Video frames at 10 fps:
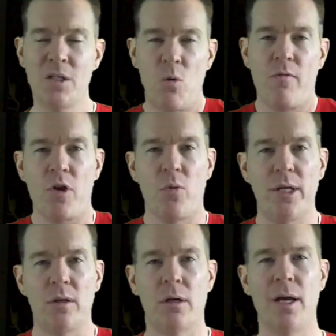It's more of a
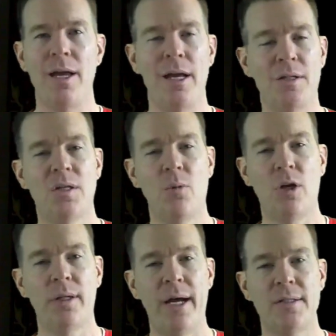grid look. And
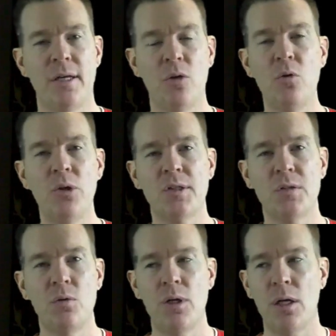someone online said, ooh, it's
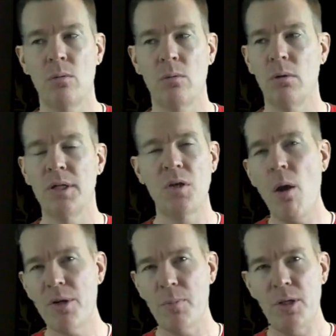2D. Well, it's
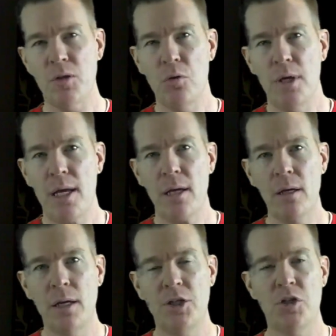always been 2D.
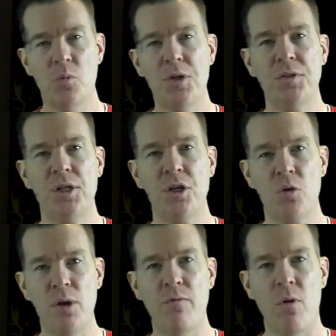It just wasn't in a
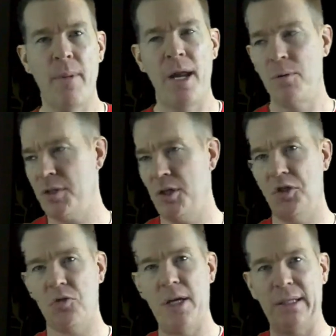grid format. It was in a
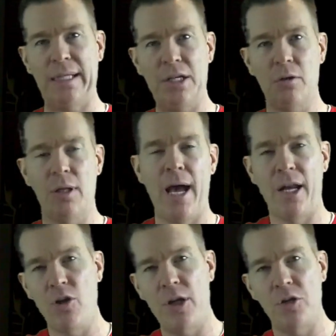straight linear
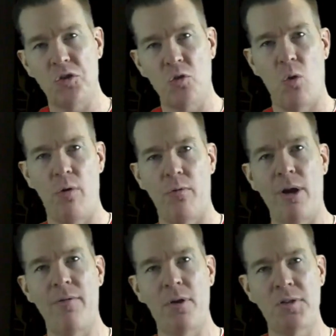line, and you had to scroll
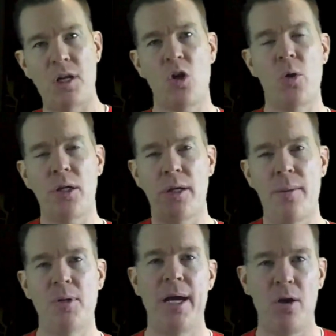forever instead of quickly
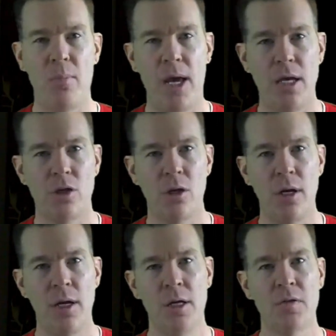up and down a page.
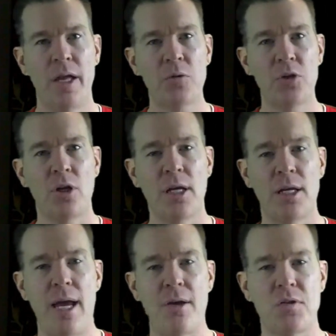So that's what you're going
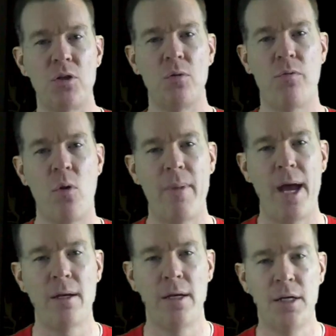to get now is the new
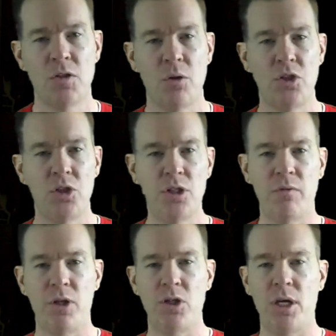format. So it's
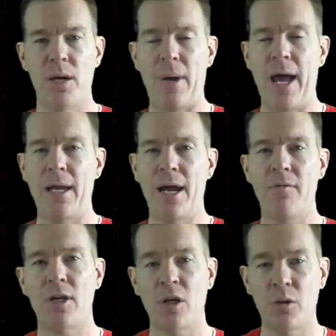just finishing up adding
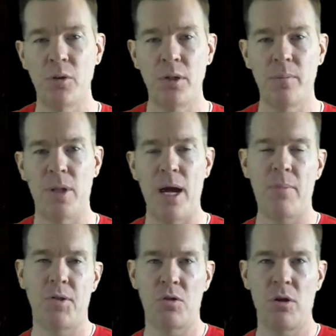everything, including the
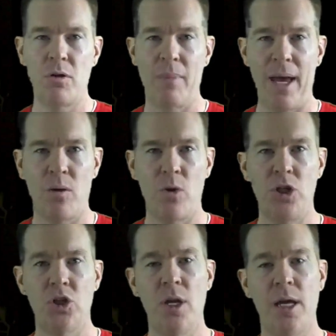Blockbuster on demand,
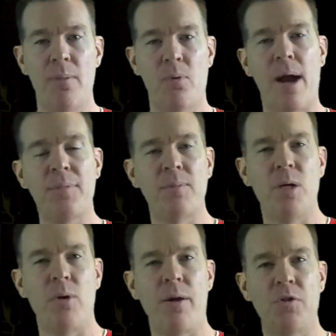which it prompted
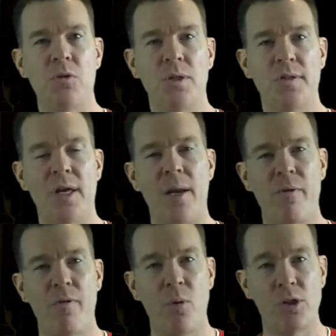me when I was doing the setup
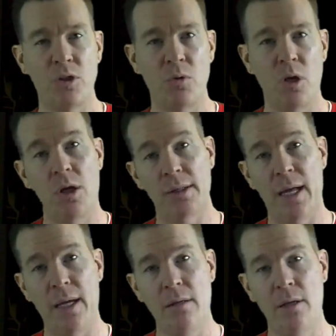if I wanted to do it
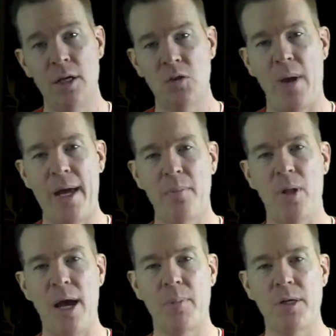online. So I added
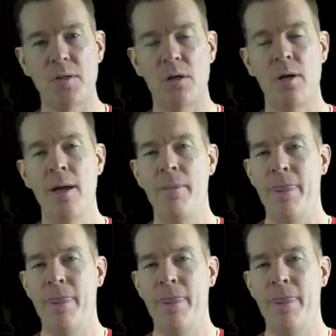Blockbuster.